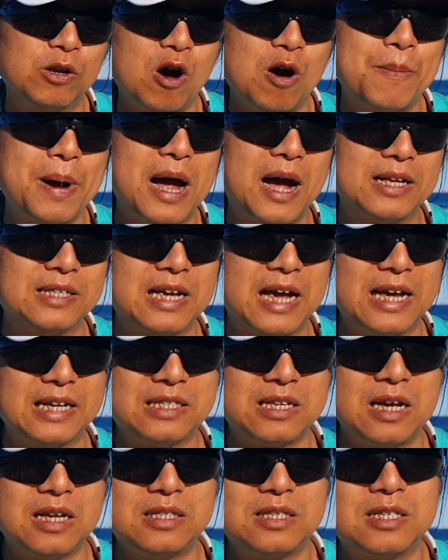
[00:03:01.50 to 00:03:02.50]
all my other
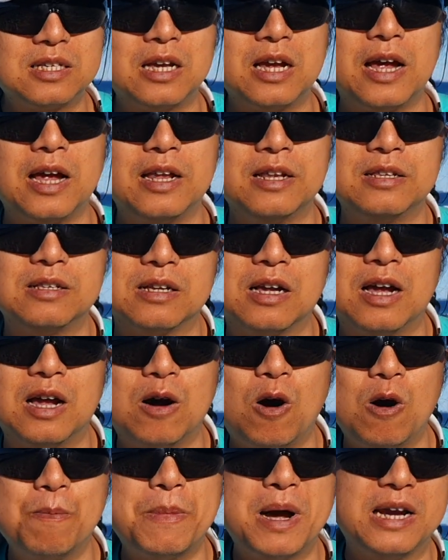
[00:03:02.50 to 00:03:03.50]
assets, and
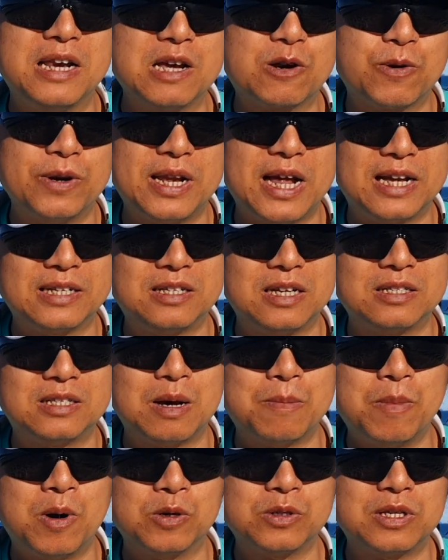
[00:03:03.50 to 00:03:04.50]
all my liquid assets
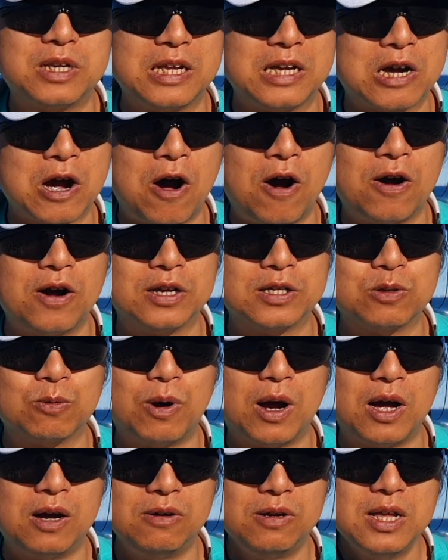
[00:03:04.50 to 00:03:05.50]
are mostly gone as
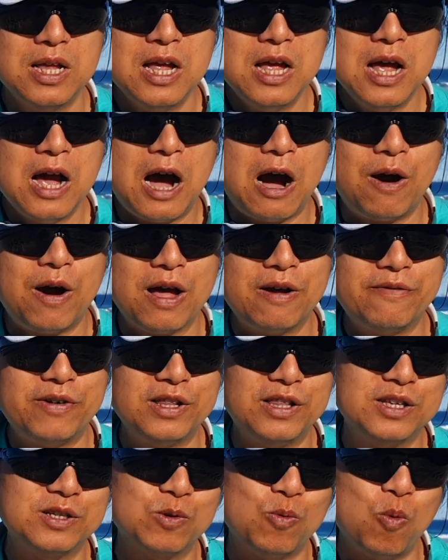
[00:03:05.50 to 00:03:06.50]
well. However,
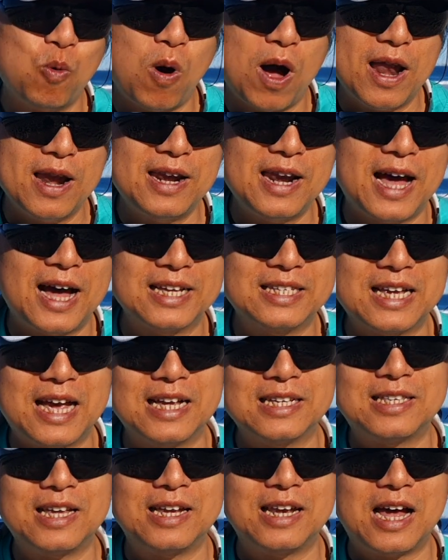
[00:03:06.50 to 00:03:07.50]
there's one last
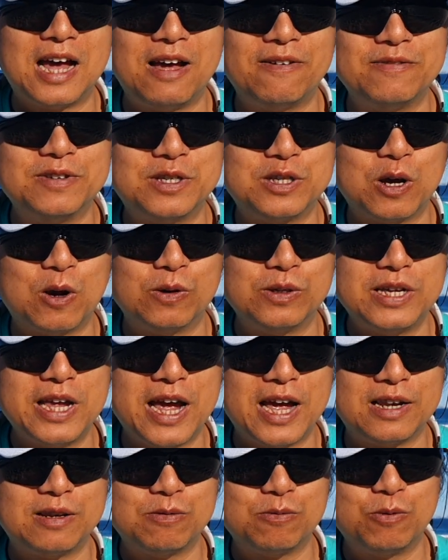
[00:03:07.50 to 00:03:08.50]
asset I haven't sold
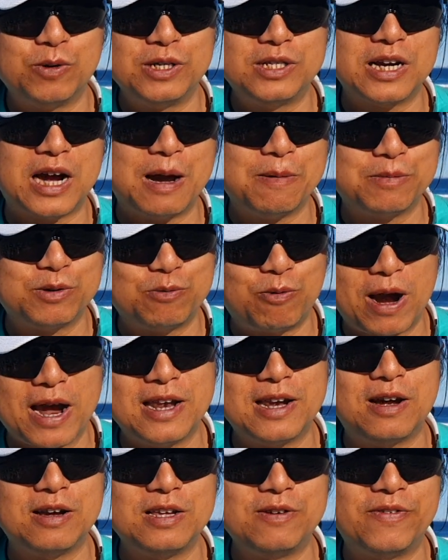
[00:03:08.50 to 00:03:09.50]
yet, which I'm
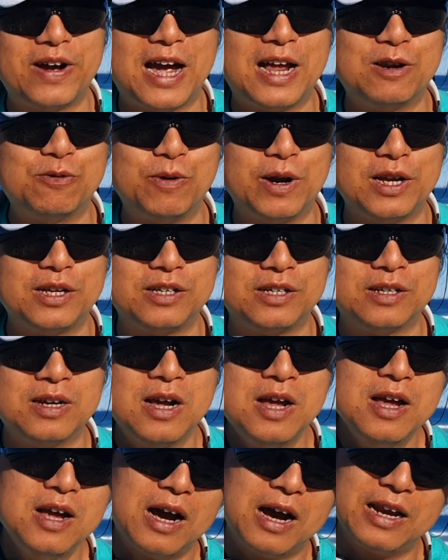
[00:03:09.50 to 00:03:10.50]
right now evaluating,
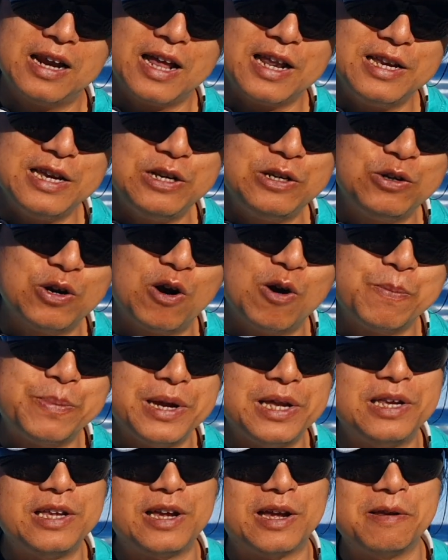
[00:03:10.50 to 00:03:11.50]
and I need your
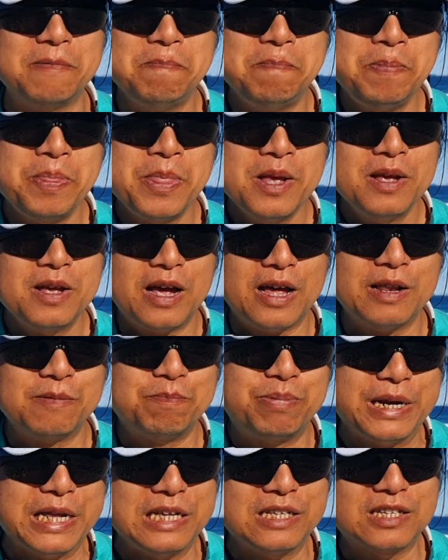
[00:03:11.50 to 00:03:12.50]
opinion. And
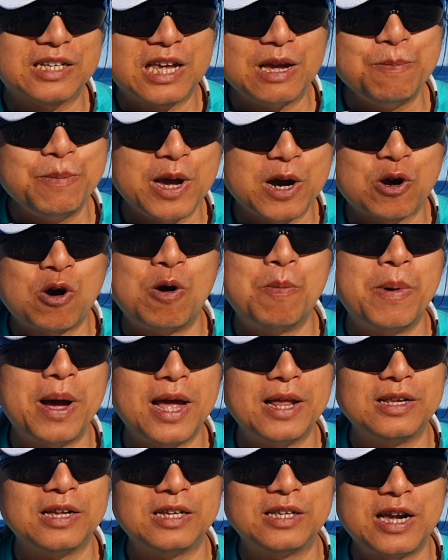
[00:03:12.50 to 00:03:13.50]
please give me a
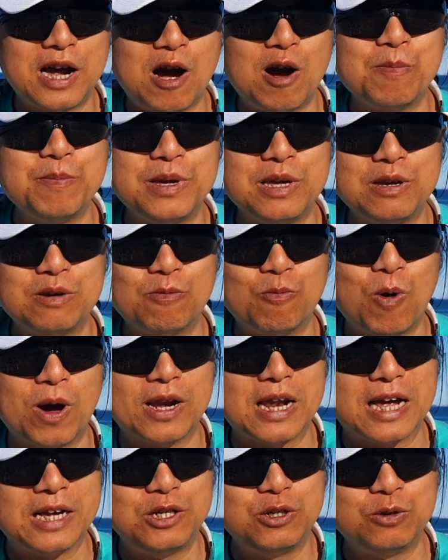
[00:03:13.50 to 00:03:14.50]
comment and tell me
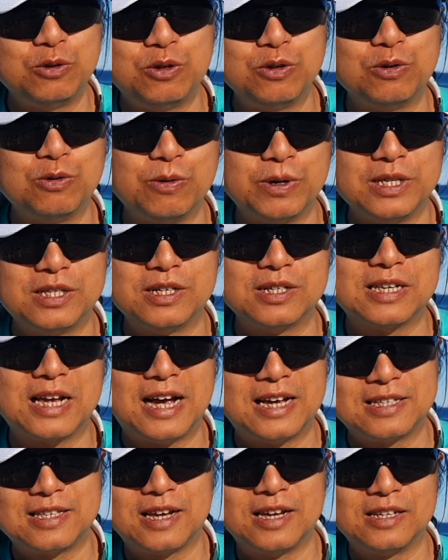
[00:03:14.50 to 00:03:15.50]
what I should do with this
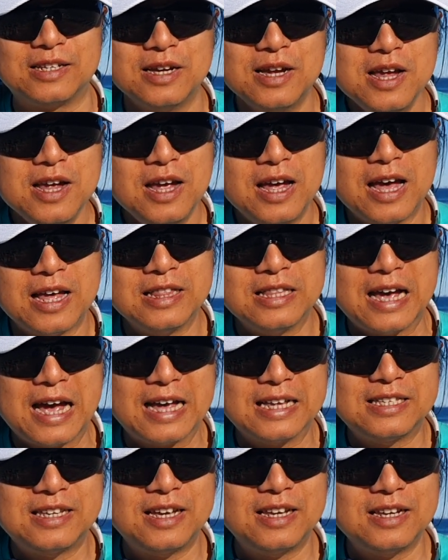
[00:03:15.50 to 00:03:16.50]
asset. And the
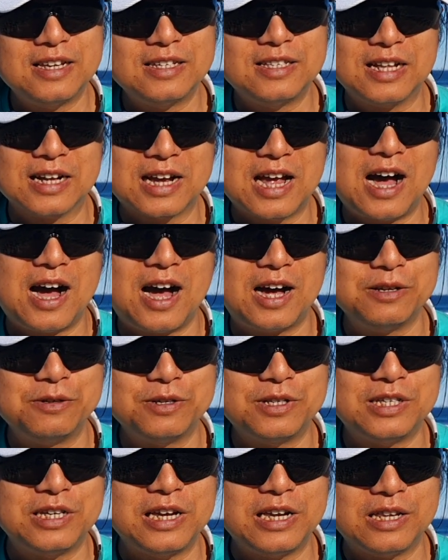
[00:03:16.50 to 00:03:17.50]
asset is the car you
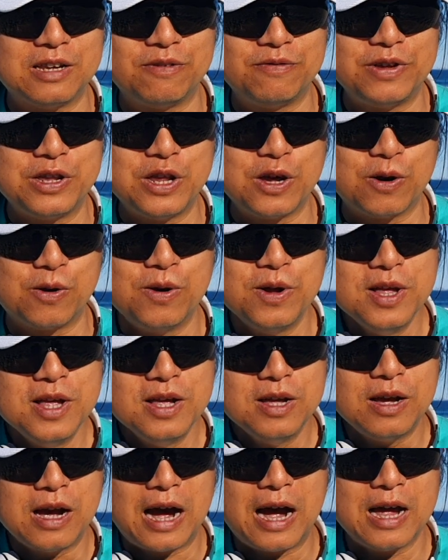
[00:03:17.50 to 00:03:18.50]
see in the video.
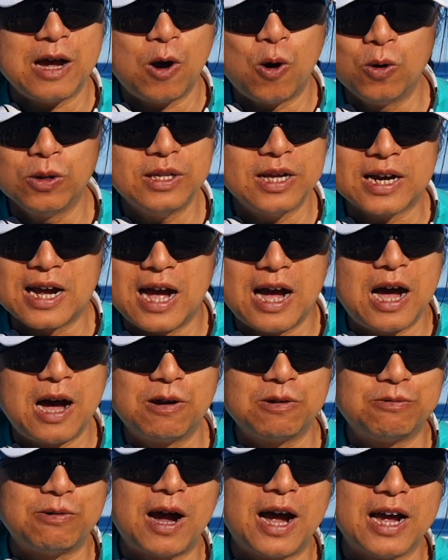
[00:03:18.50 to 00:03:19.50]
I own the car
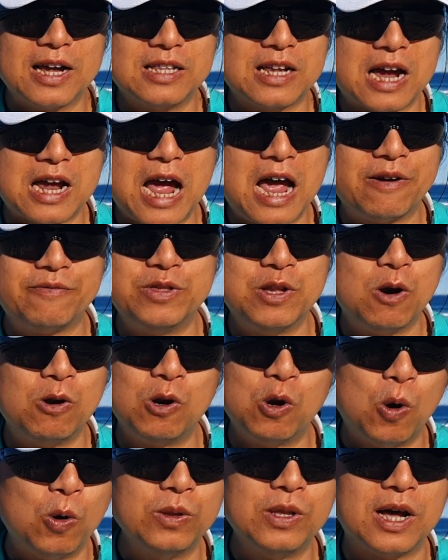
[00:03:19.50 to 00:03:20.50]
outright. I have no
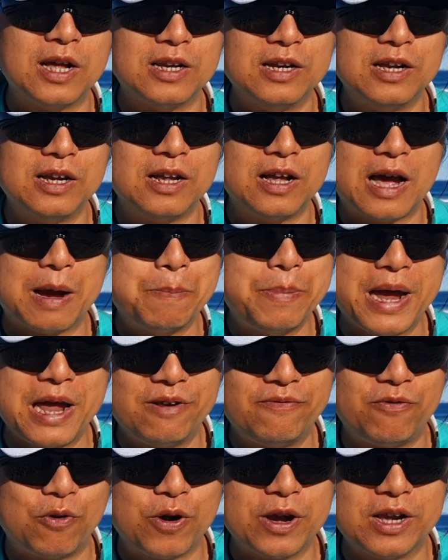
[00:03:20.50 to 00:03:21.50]
loan on it. I
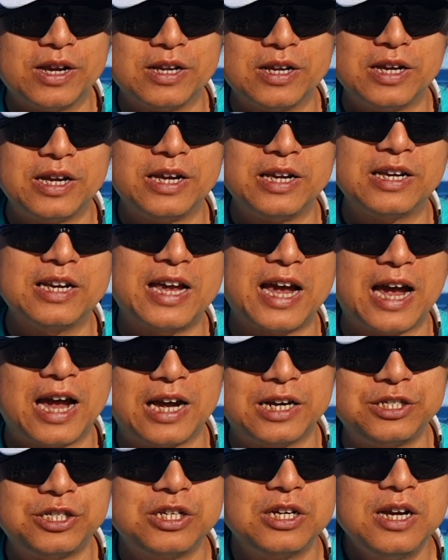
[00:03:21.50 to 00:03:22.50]
paid for it in
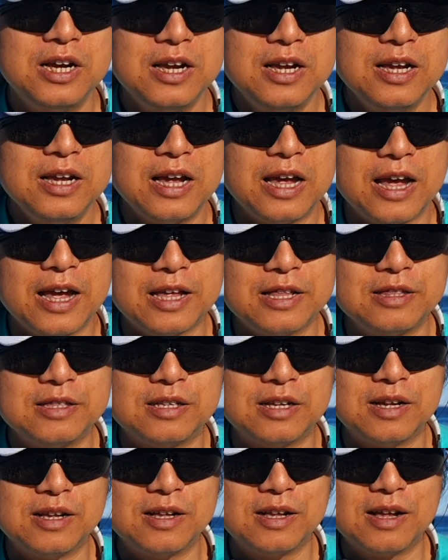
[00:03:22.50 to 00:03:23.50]
cash. And
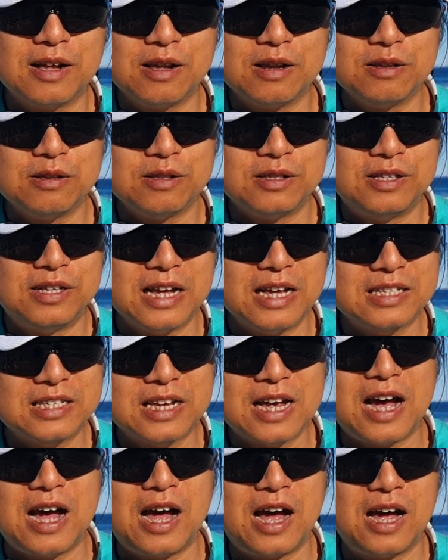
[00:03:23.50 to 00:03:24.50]
this
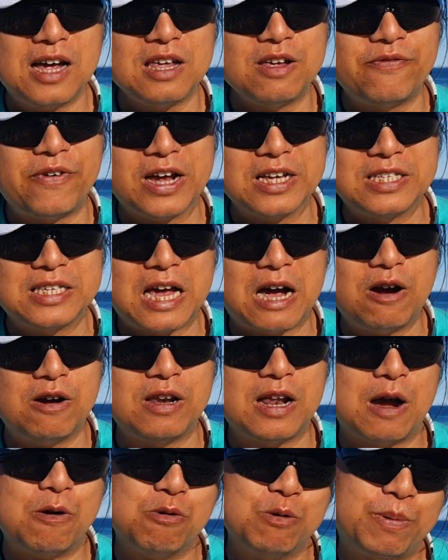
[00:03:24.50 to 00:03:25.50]
car, if I sell it,
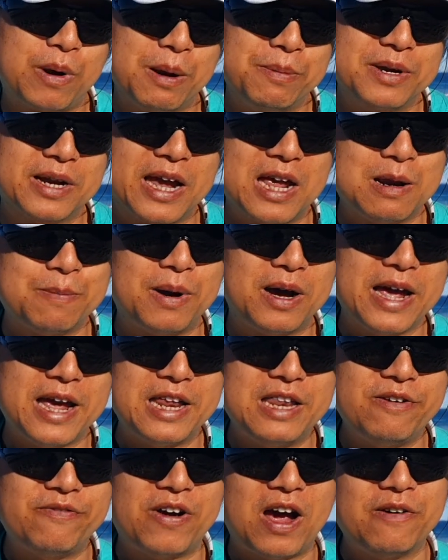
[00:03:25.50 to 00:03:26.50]
I will probably get about
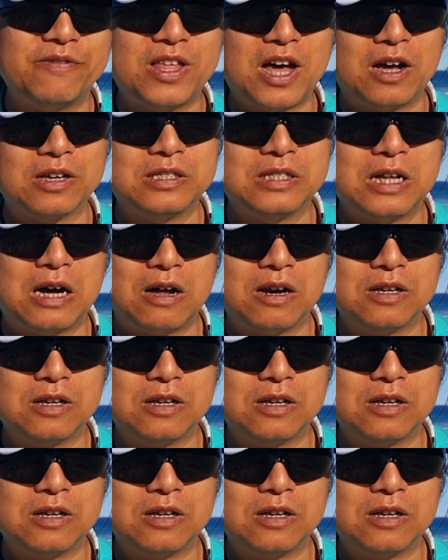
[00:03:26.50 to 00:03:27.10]
$85,000